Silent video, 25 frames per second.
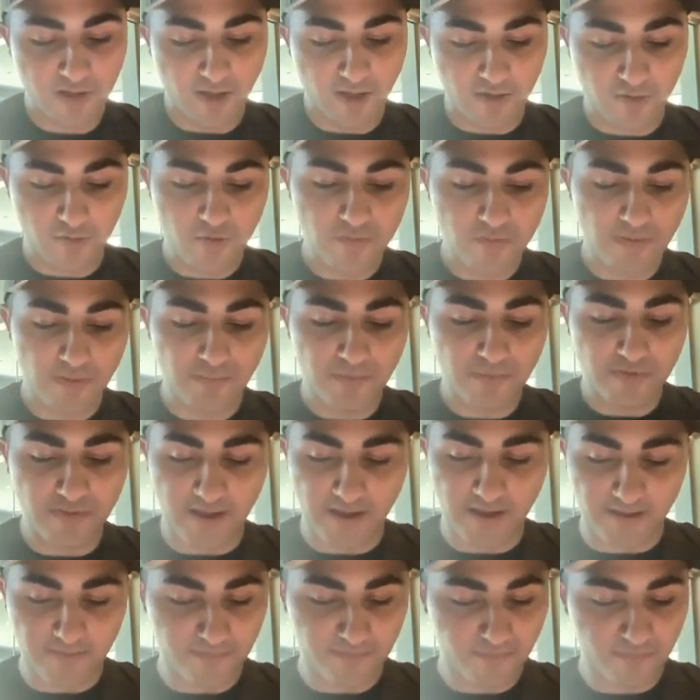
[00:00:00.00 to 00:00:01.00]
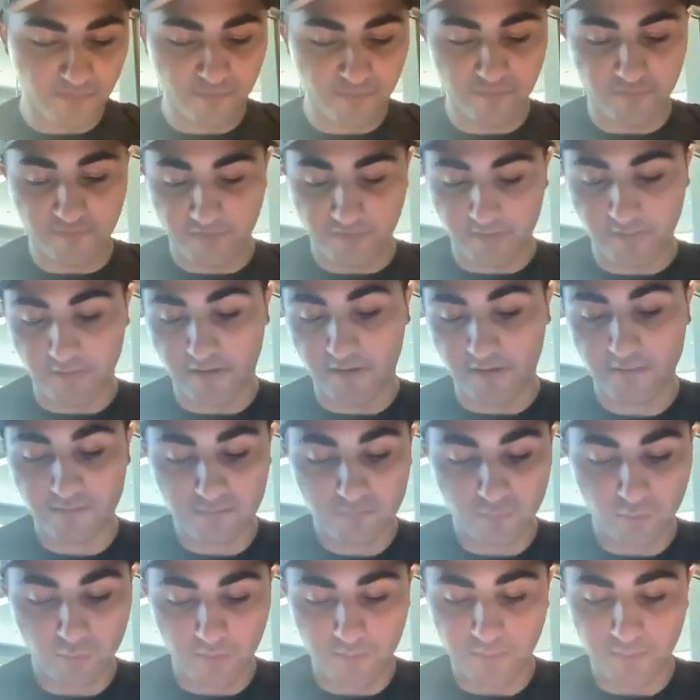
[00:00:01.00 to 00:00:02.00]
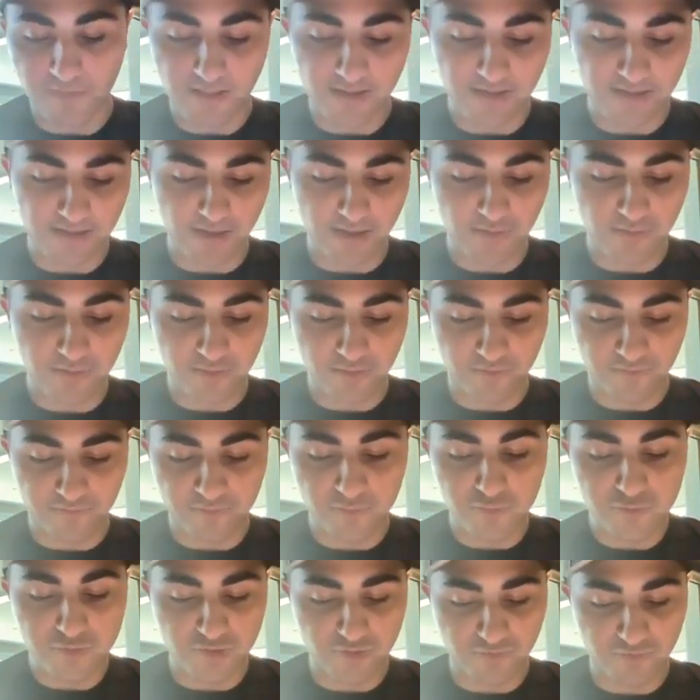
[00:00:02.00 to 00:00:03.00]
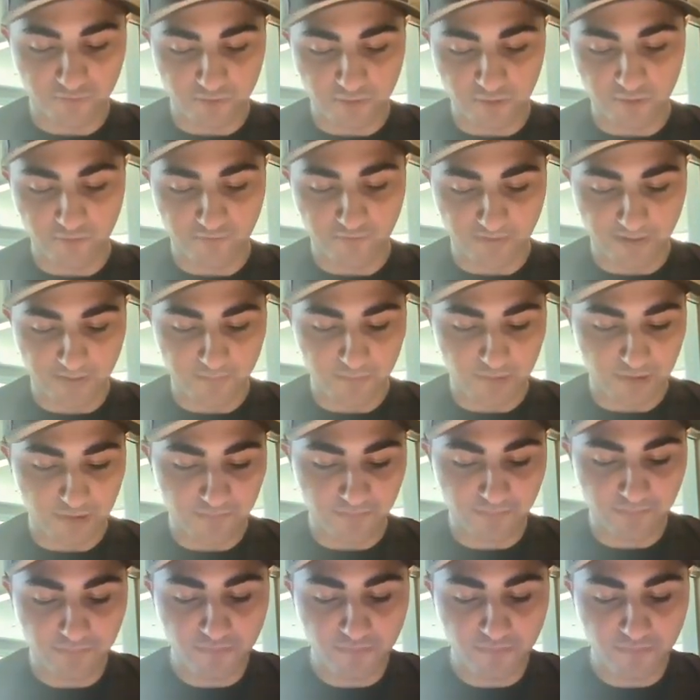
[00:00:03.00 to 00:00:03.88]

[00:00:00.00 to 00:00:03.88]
And you remember that feeling when planning out your future for your family.